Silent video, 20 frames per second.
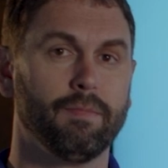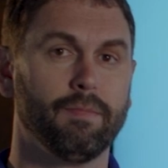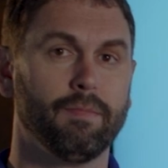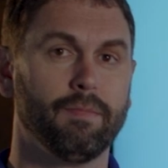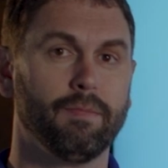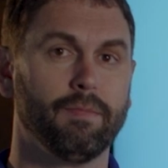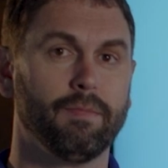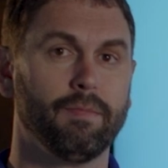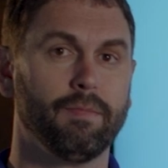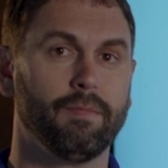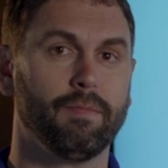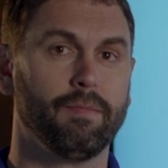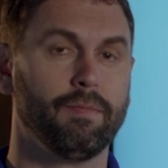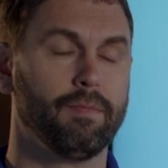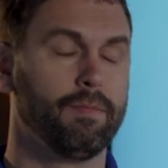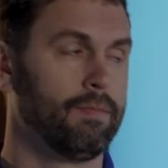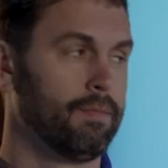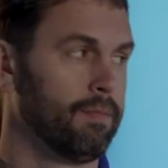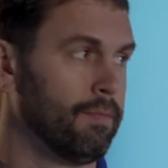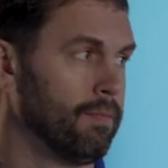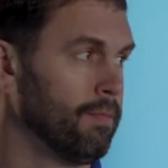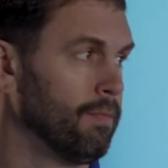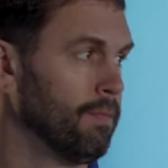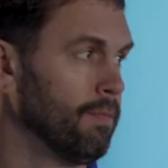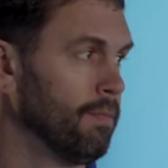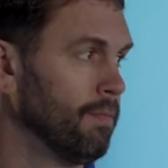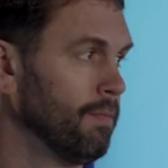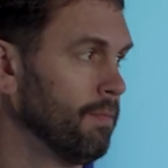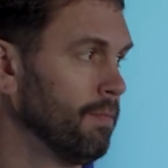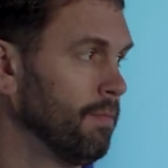
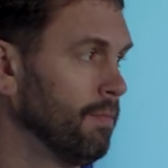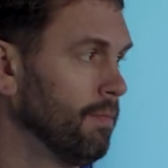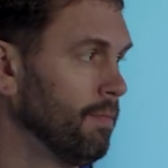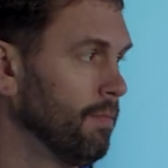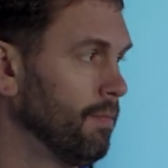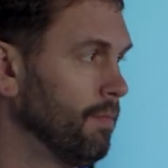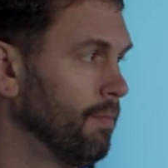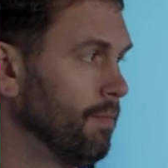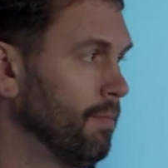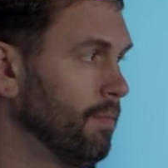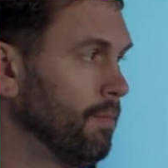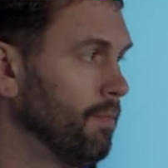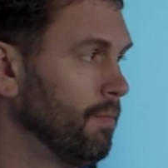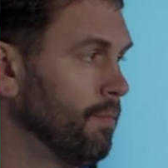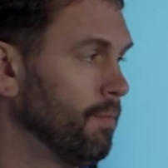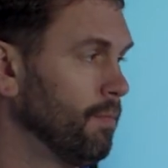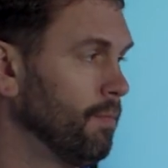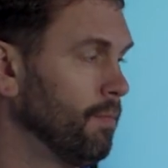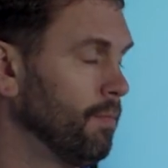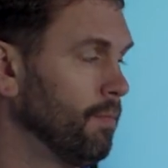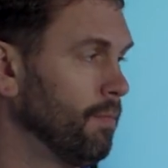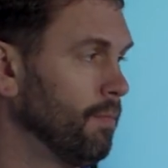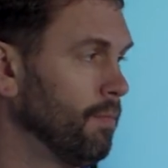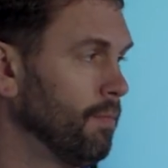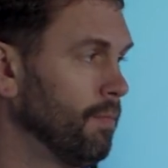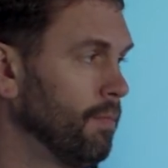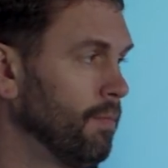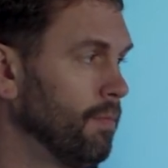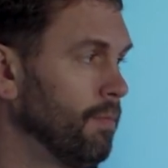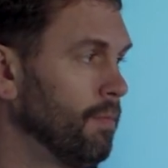
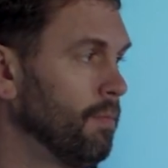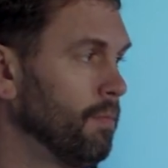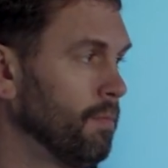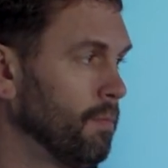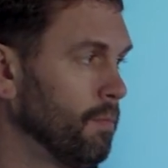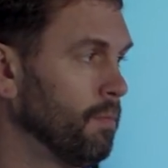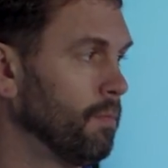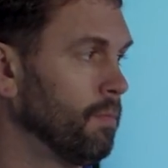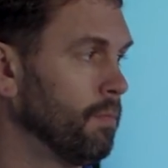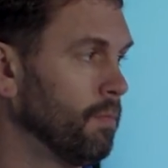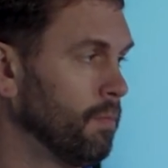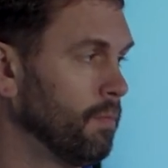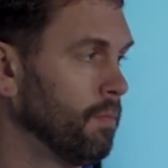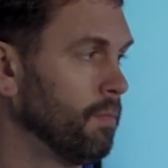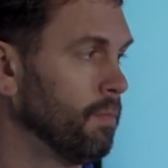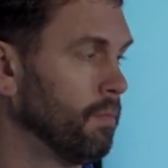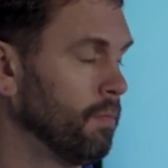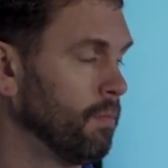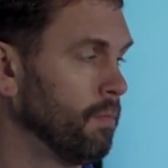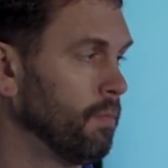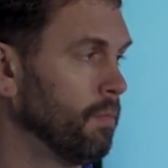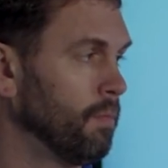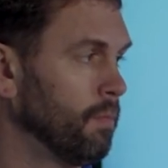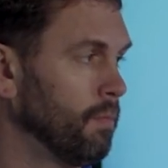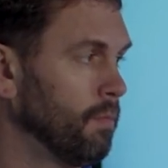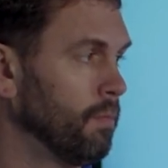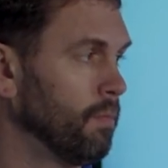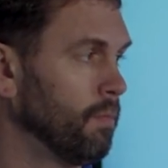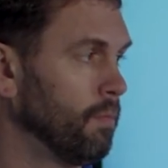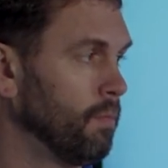
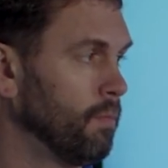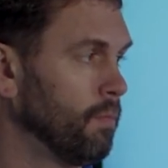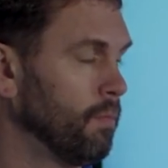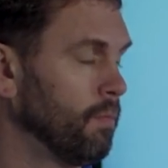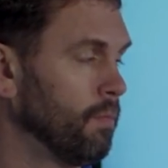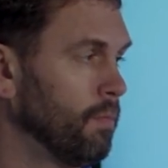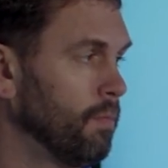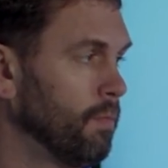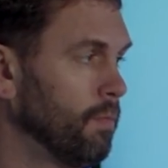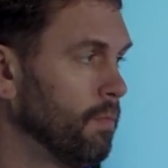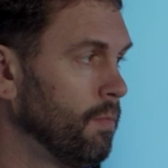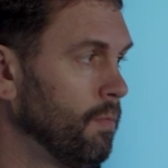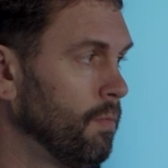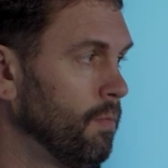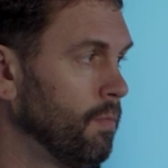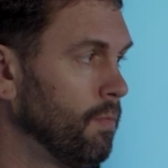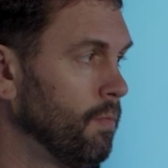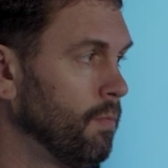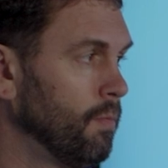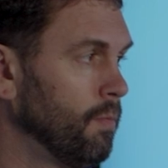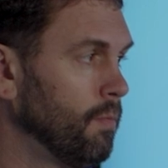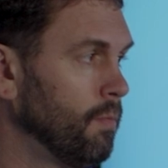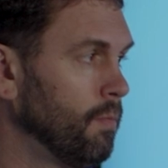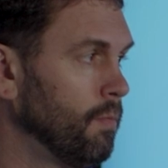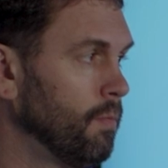[no speech]